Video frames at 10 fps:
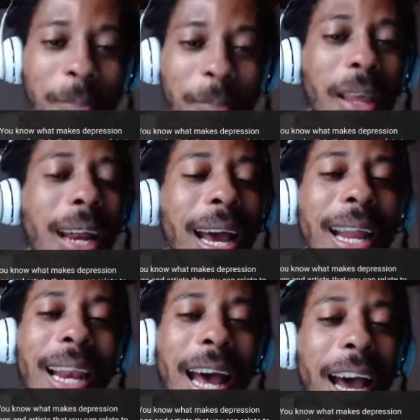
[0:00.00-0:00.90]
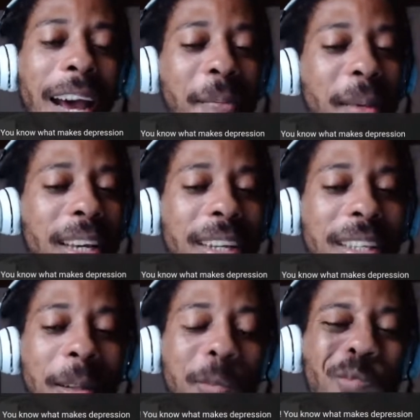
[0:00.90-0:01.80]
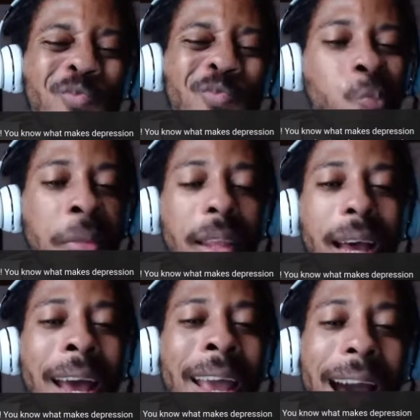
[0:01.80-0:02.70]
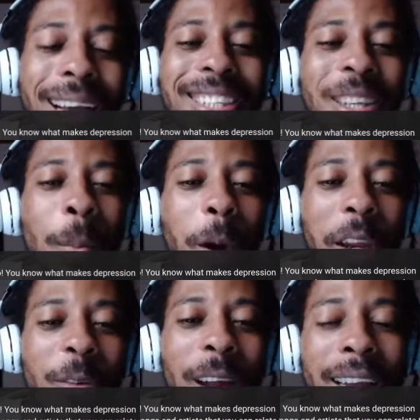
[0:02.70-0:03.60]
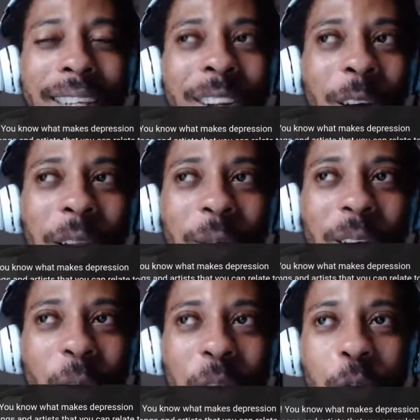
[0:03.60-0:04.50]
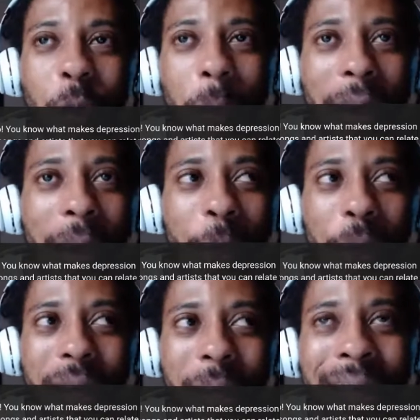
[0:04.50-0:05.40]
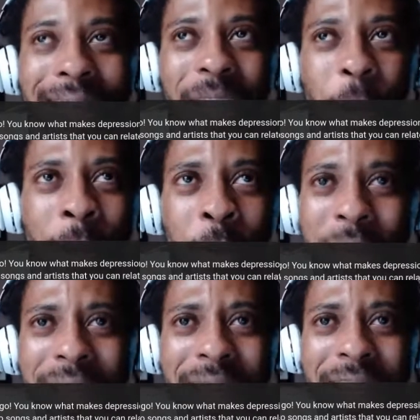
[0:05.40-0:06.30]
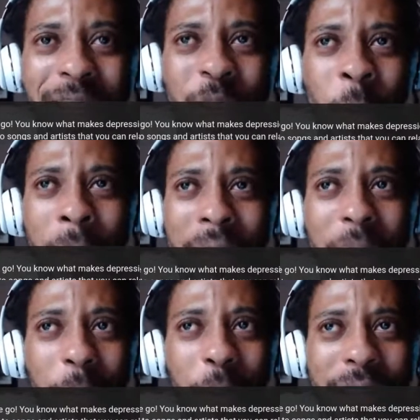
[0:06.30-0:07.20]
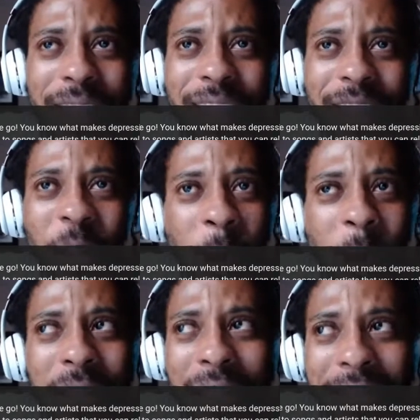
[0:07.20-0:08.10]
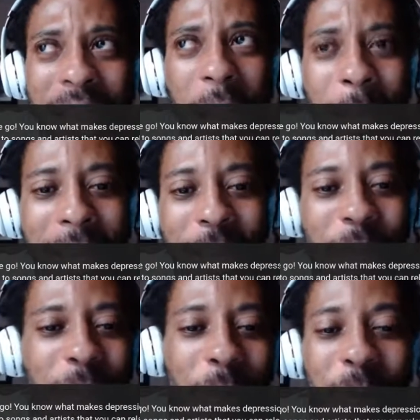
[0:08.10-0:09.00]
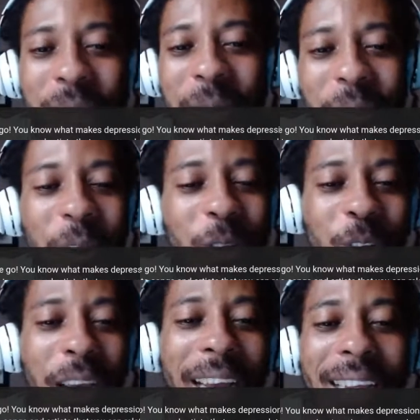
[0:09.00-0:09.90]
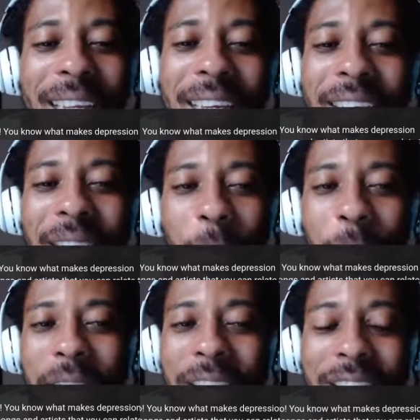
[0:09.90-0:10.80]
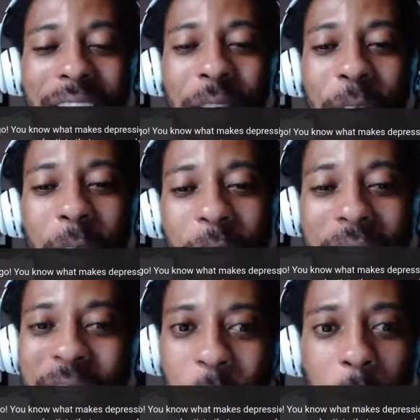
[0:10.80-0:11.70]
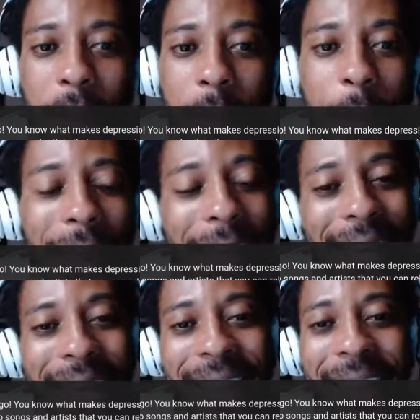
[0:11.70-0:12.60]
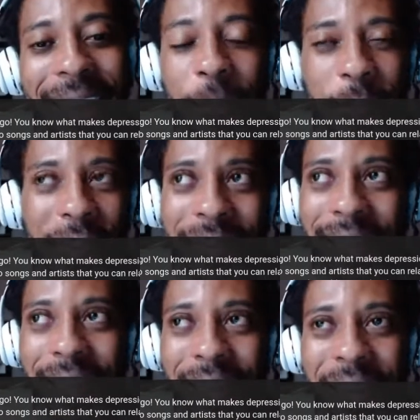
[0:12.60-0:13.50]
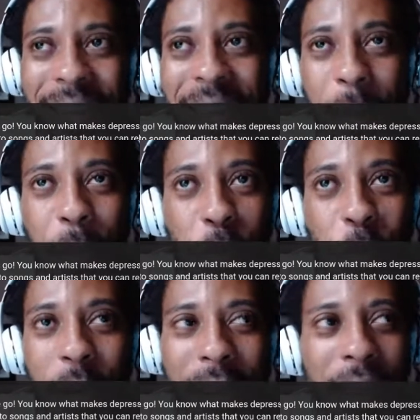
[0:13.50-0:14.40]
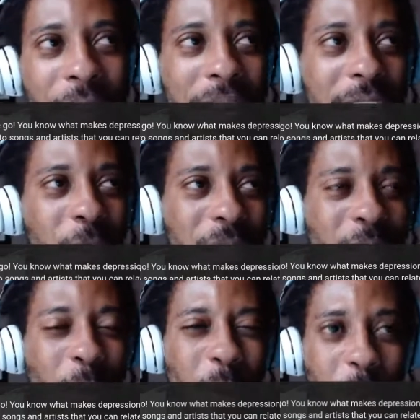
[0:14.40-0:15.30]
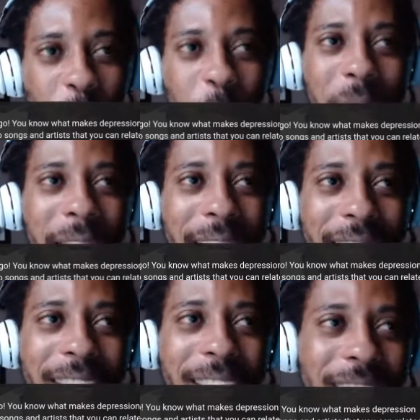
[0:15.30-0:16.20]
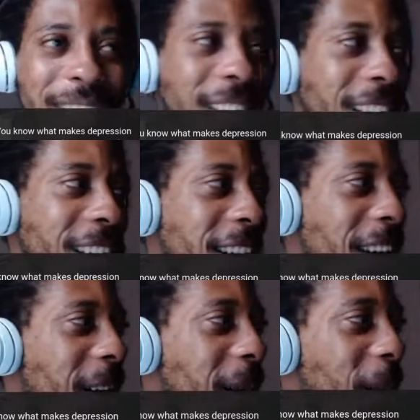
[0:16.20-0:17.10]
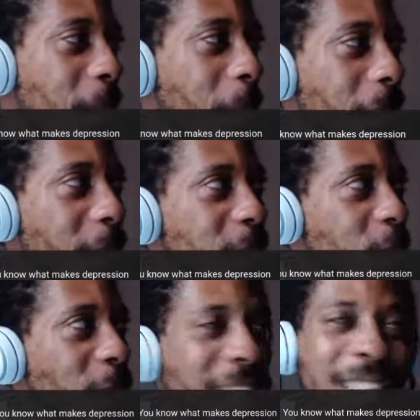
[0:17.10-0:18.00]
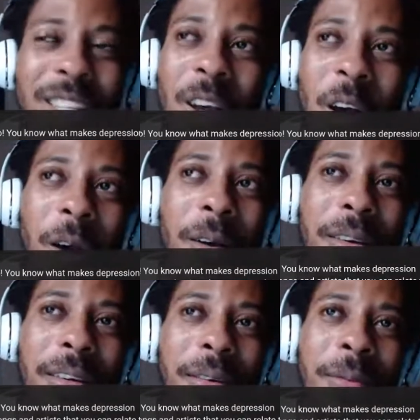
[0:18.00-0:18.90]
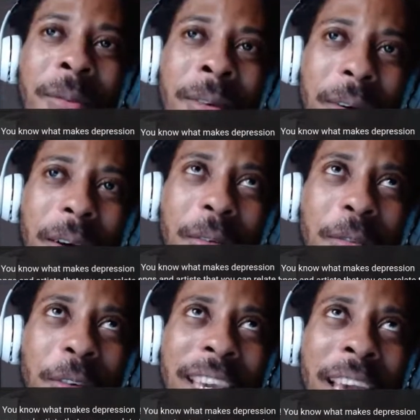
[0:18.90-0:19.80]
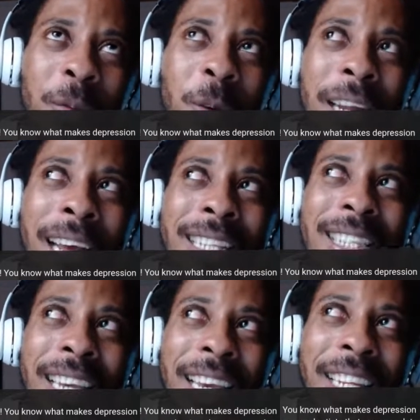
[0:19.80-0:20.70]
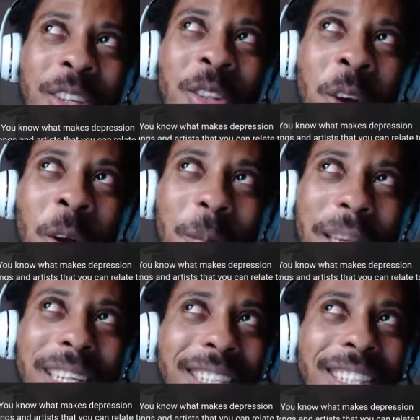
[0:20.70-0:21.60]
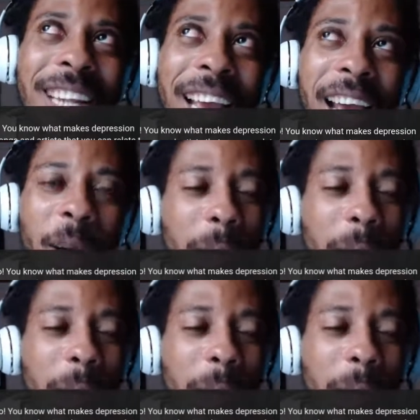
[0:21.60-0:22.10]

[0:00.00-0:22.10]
And I laugh because I asked somebody, right? They were going through a bad breakup. And I said, why are you listening to so many depression songs? Like, I mean, you're supposed to, try put yourself out. And, they were like in that phase and in that mood, and everything was so gloomy. Like these, it was one of the songs, forget what I said, you don't mean now.